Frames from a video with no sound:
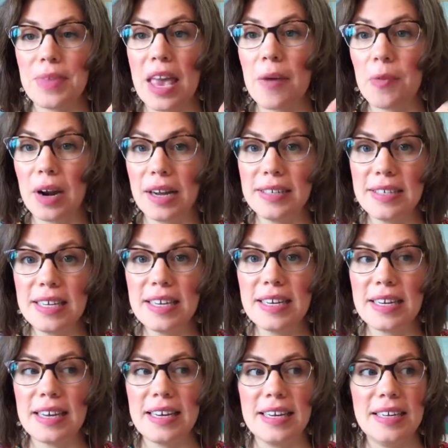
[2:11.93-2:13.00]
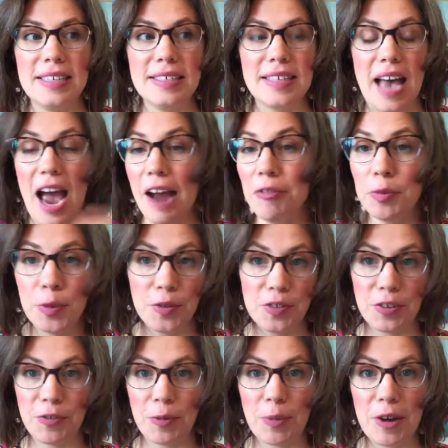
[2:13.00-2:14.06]
And what I did is I removed
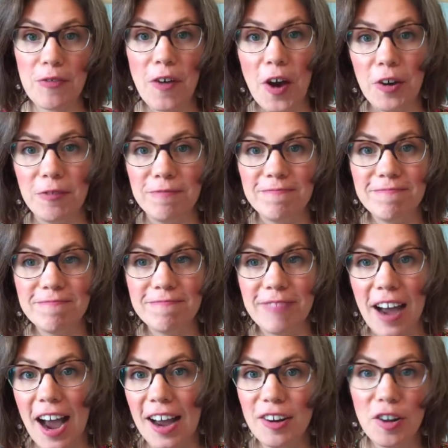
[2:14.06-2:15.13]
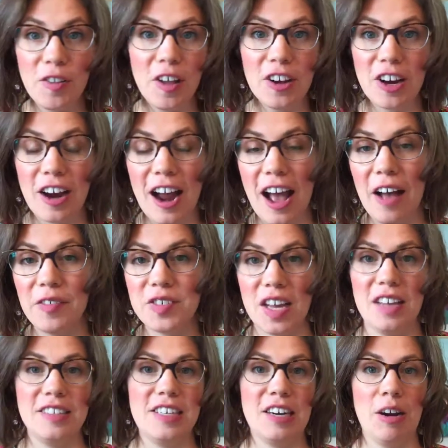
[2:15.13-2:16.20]
it from my phone. I no longer have
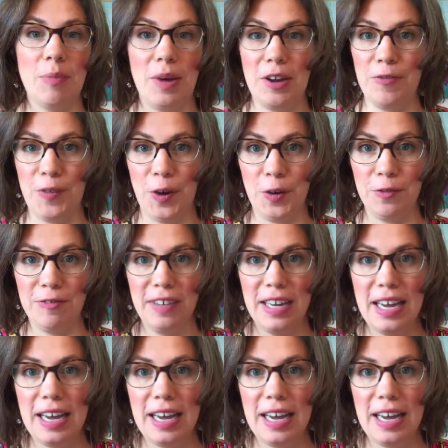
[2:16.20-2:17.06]
solitaire on my phone.